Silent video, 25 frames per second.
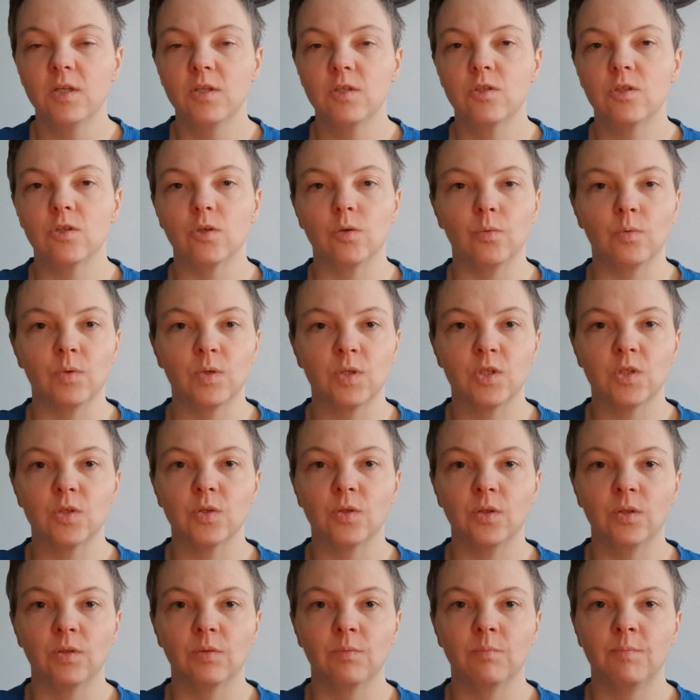So we
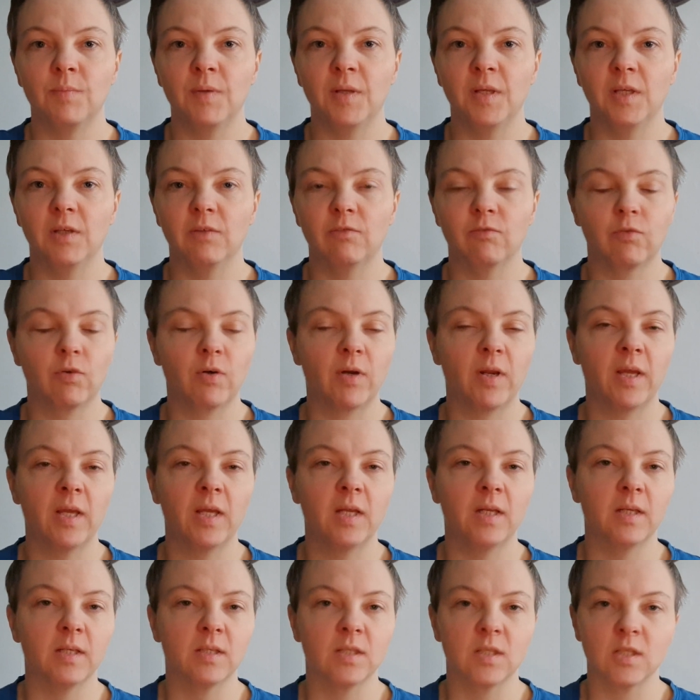shouldn't be
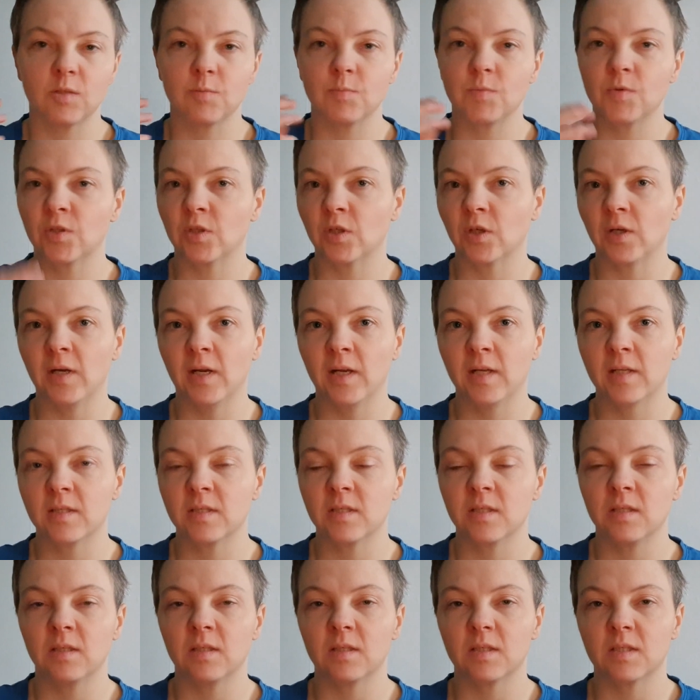afraid and just put our
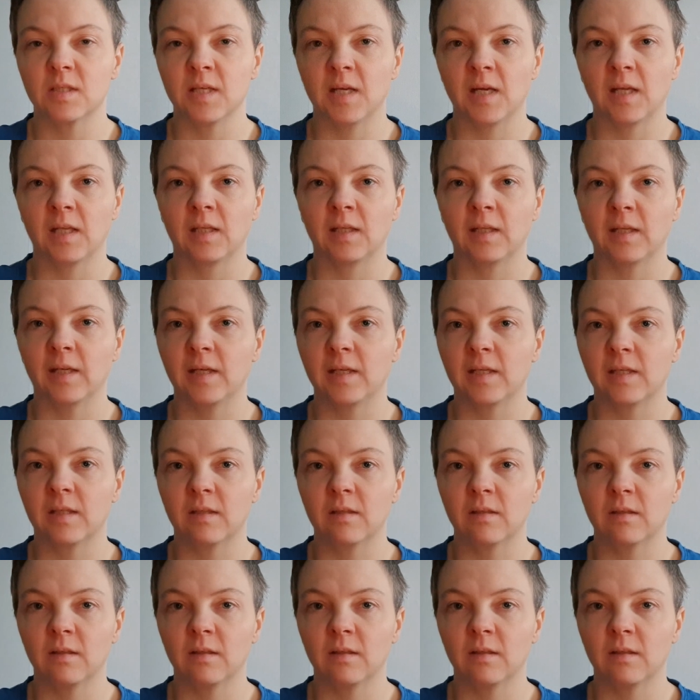heads in the sand like